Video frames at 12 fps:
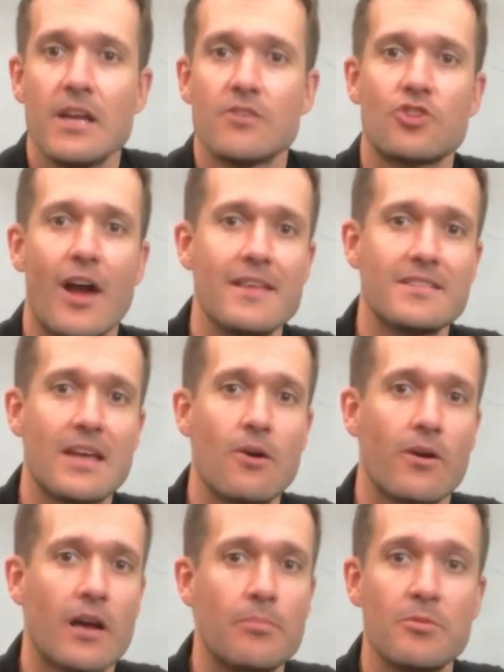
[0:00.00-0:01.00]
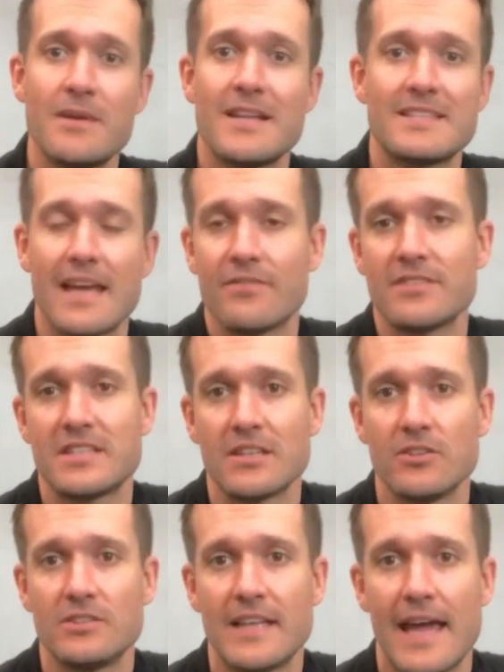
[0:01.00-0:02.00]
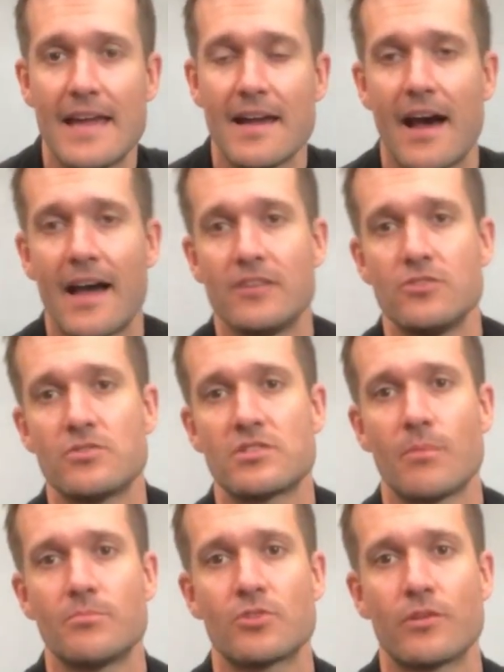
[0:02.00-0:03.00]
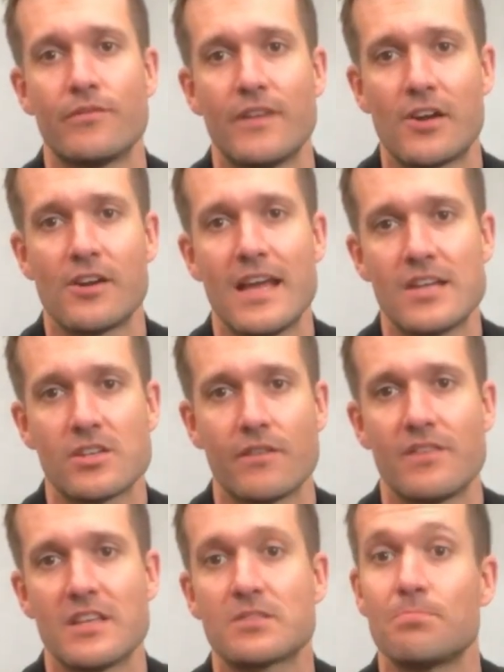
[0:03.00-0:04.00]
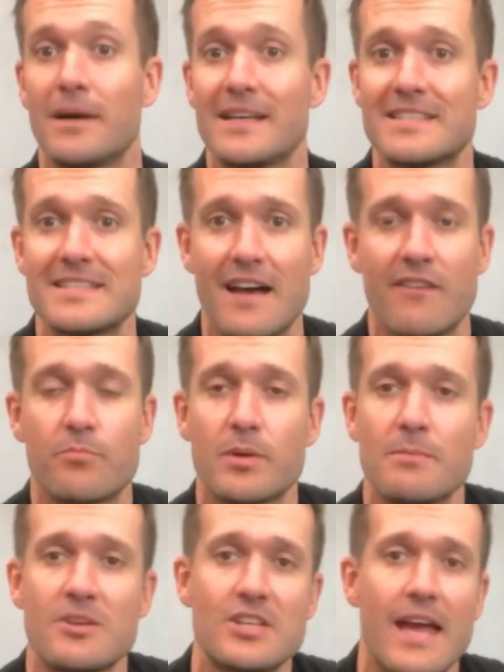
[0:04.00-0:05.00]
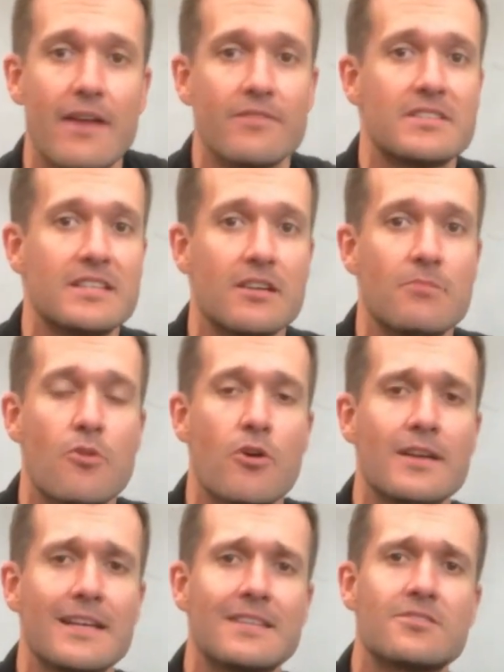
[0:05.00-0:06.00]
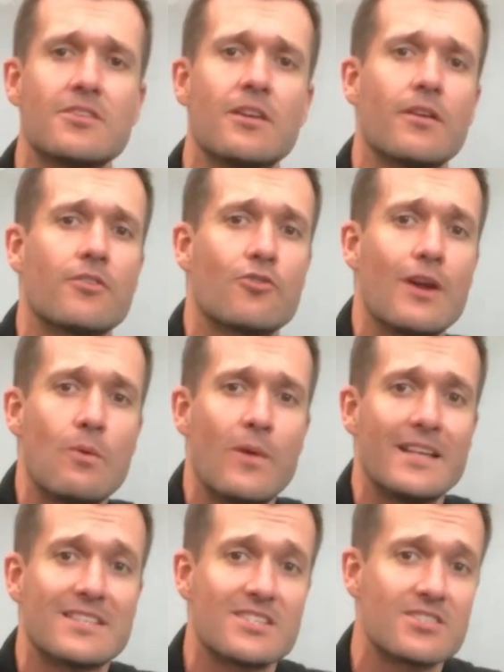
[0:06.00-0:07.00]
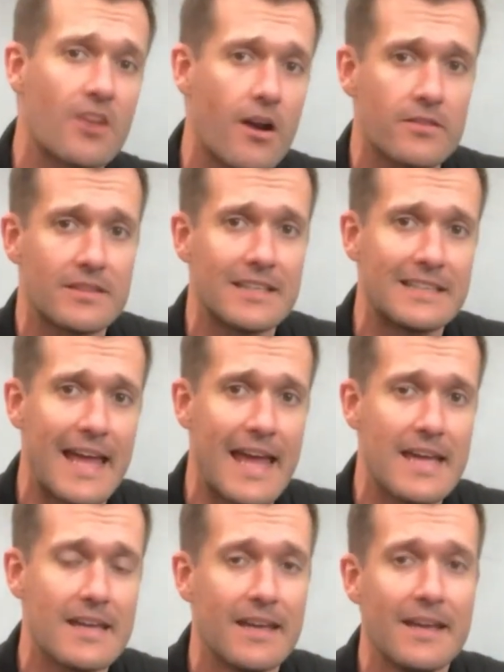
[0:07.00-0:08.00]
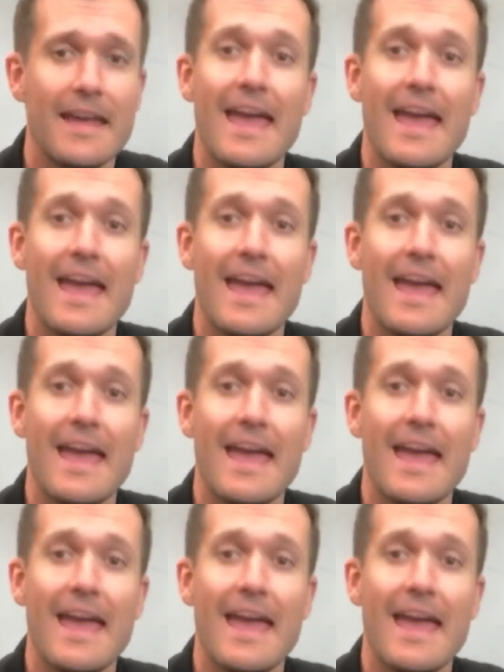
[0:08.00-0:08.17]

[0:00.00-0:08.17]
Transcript: Try this out a couple minutes every single day. I do some sort of variation of this myself pretty much every single morning. It's a great way to start the day.